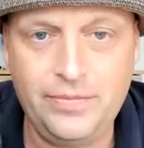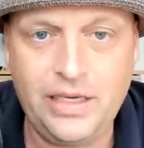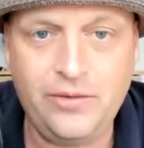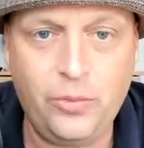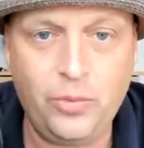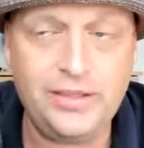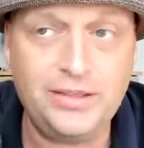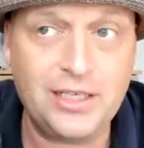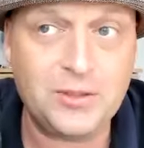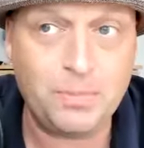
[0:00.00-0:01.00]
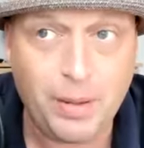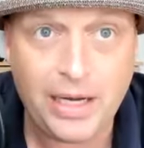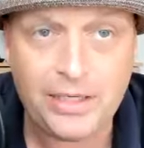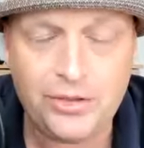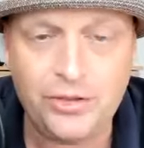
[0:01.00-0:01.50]
And if one does
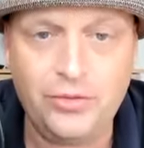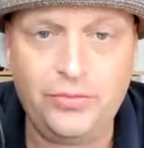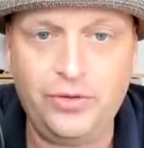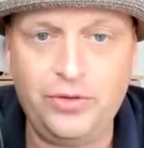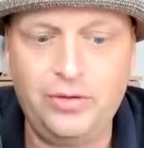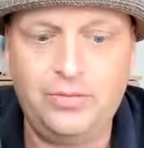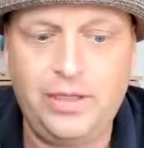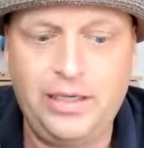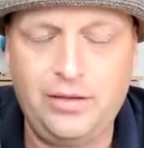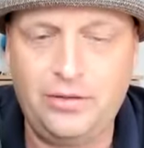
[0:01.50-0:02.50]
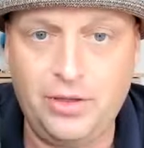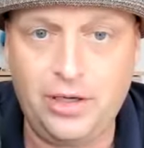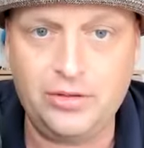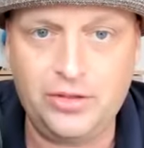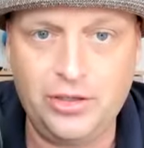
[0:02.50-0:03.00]
bind you for like a
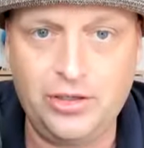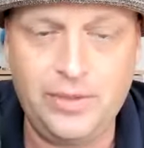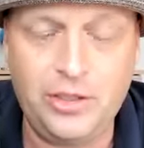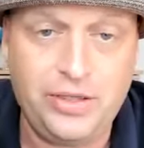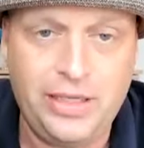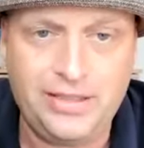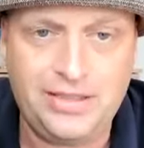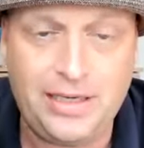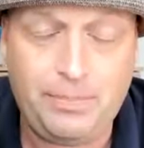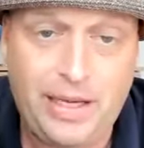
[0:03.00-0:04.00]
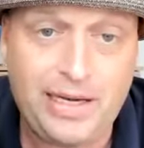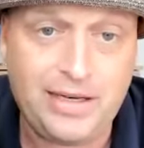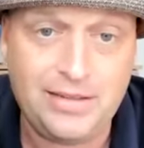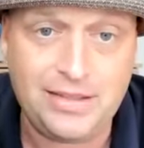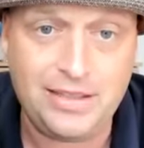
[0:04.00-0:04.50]
long term, then you can take a step
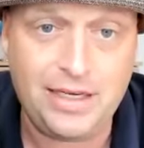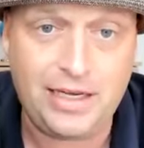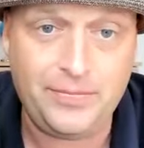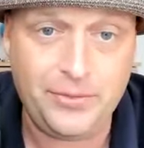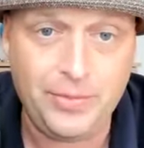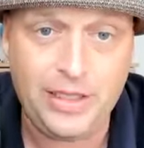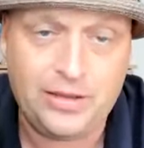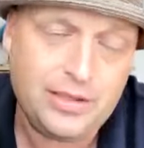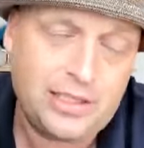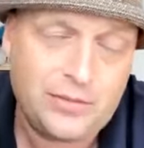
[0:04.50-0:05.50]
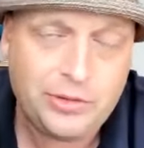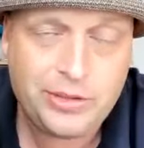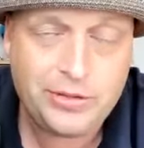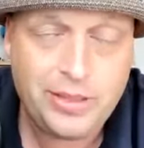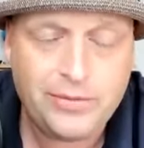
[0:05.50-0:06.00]
back and say, not for me, unless of course
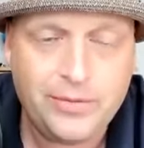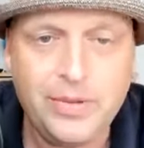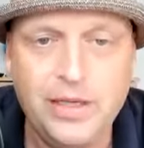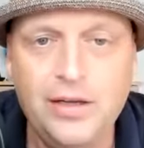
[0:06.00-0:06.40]
you love them.